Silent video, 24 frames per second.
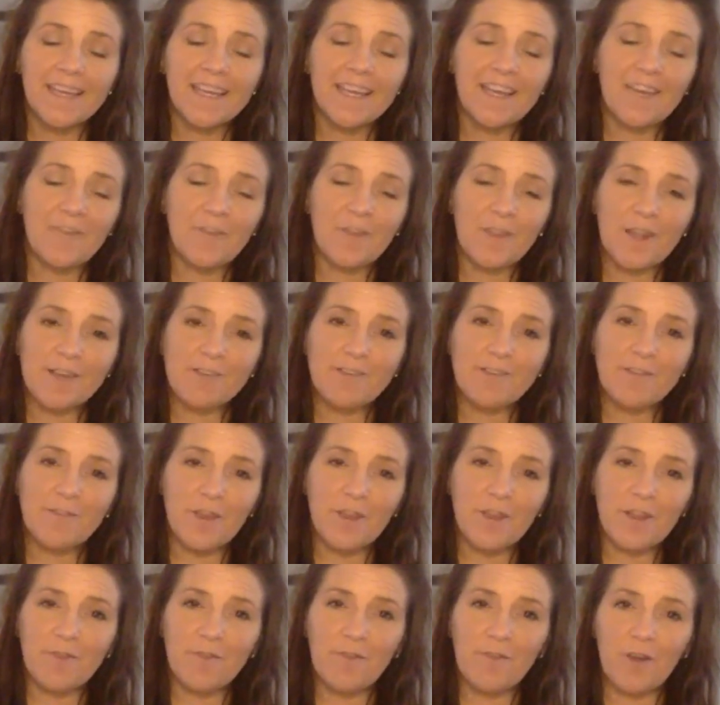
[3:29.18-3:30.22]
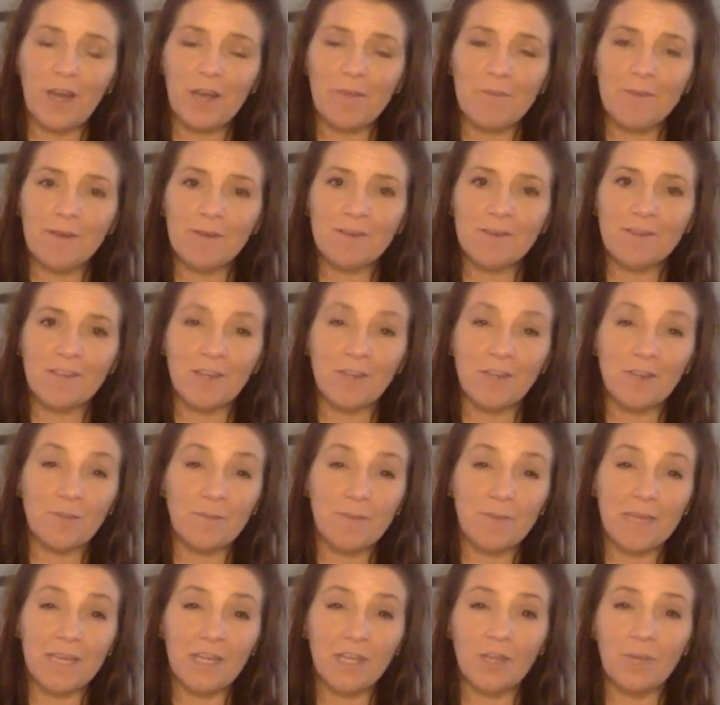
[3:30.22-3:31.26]
Now, for those of you that follow me on social
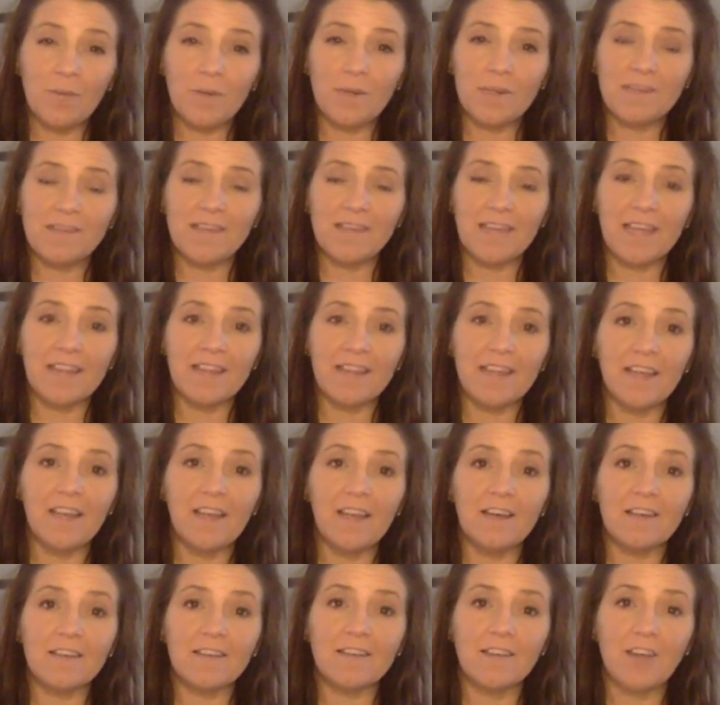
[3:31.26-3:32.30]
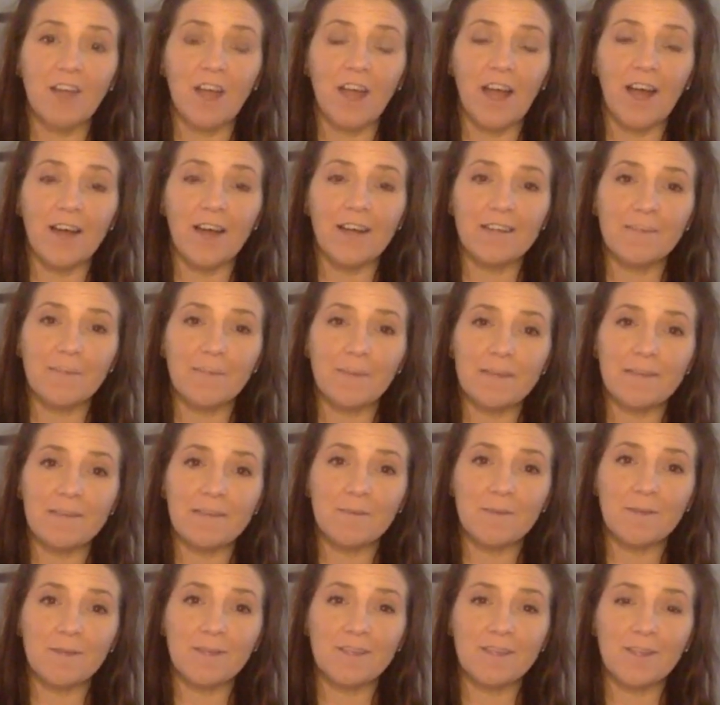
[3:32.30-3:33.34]
media, you would have seen that last night I spent
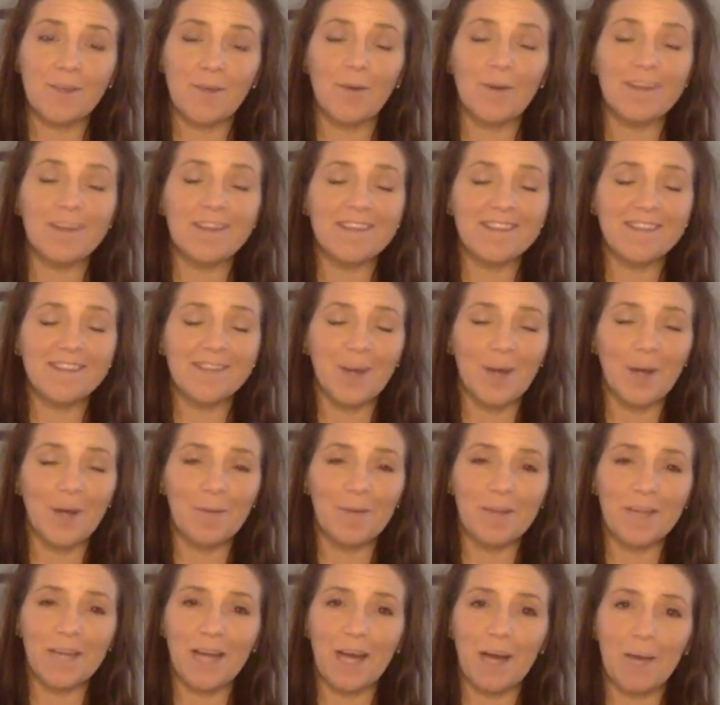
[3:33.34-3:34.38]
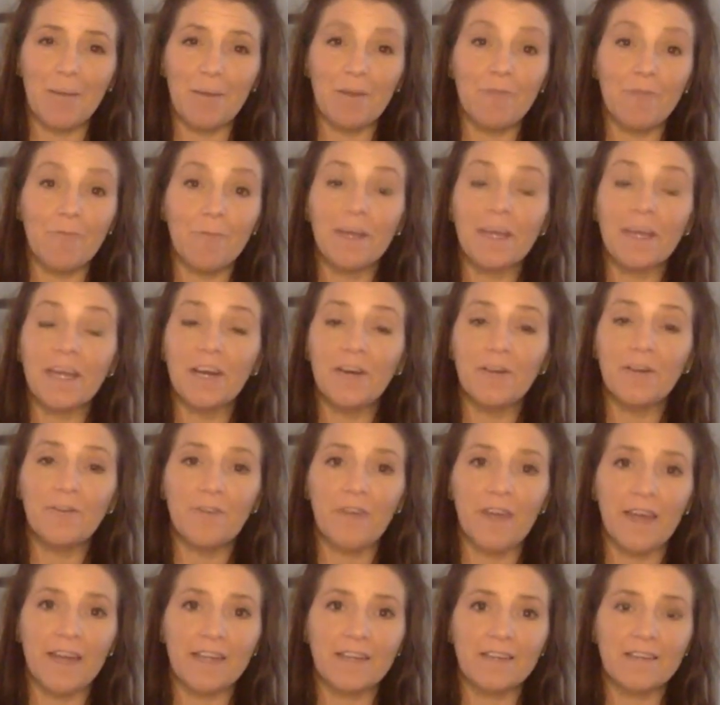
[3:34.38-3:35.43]
some quality time with a couple of my
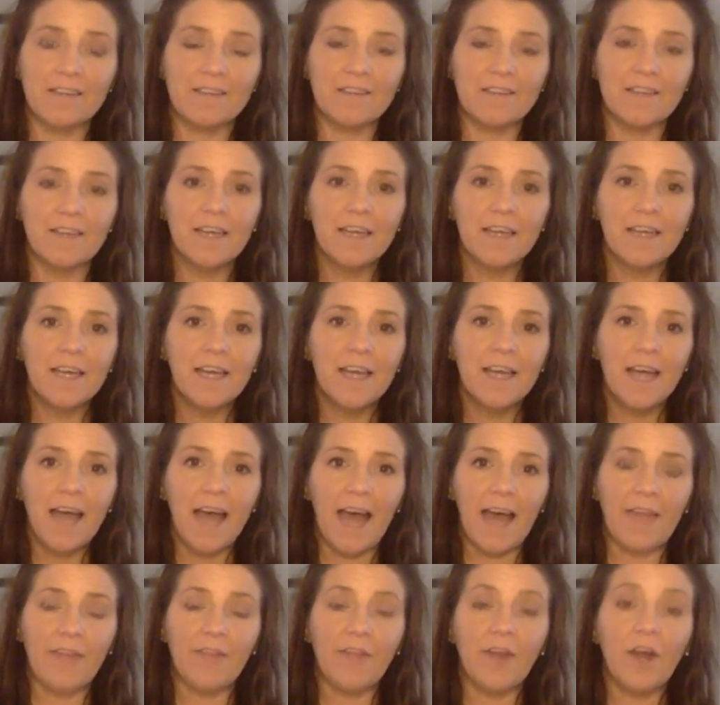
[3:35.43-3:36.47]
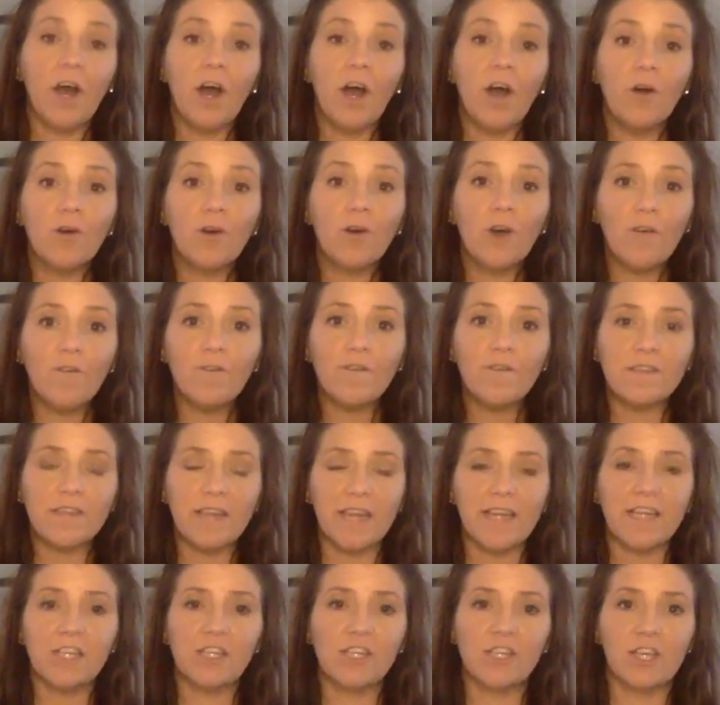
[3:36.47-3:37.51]
girlfriends. And the whole
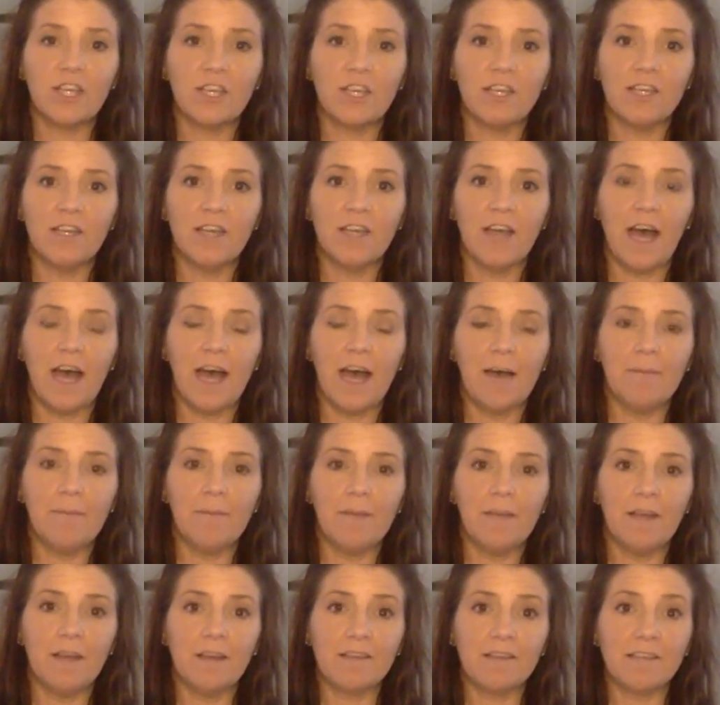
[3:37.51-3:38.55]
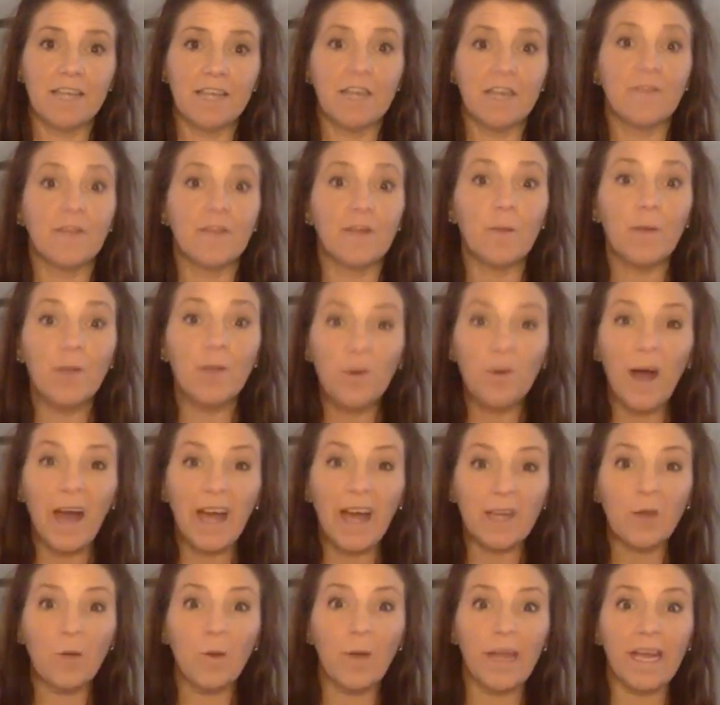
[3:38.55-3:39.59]
conversation last evening, we all
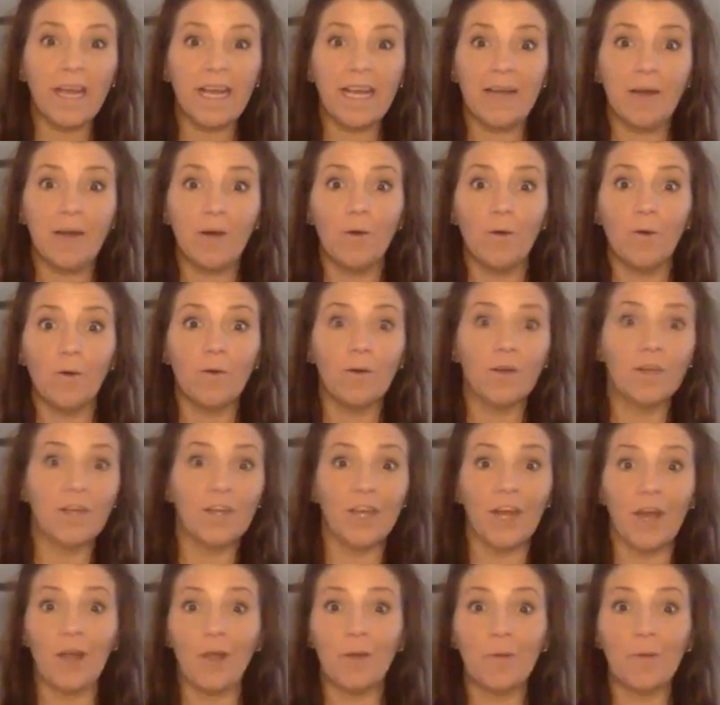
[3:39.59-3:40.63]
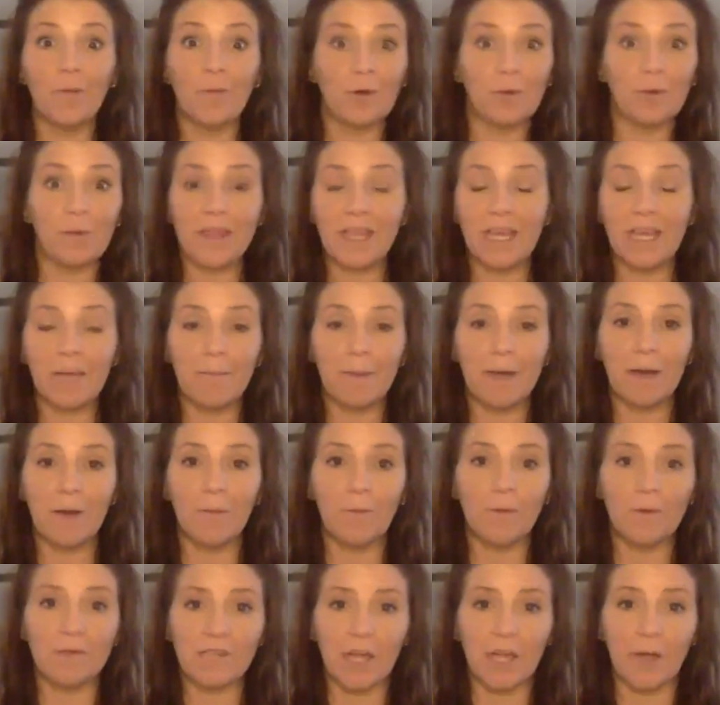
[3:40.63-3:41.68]
had a quick little, you know, what do we think
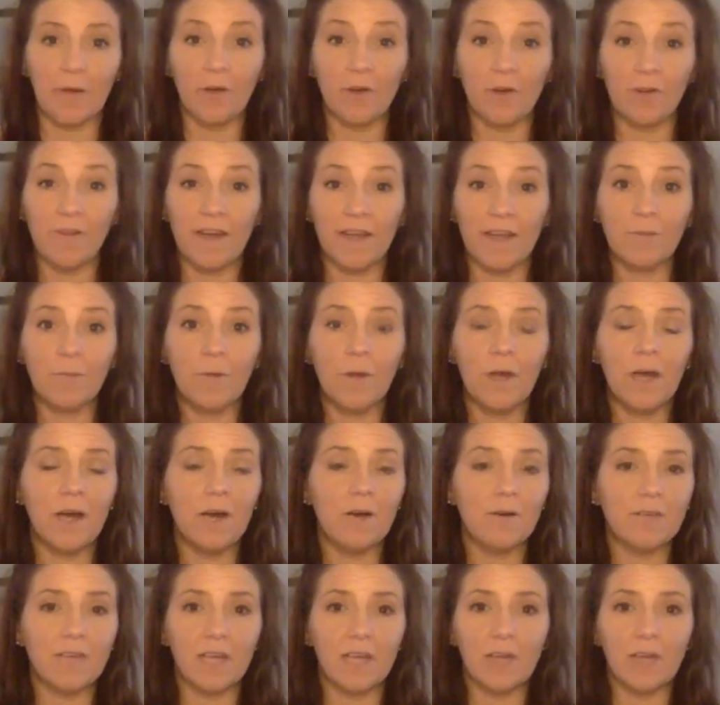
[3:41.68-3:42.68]
about what's going on around the world?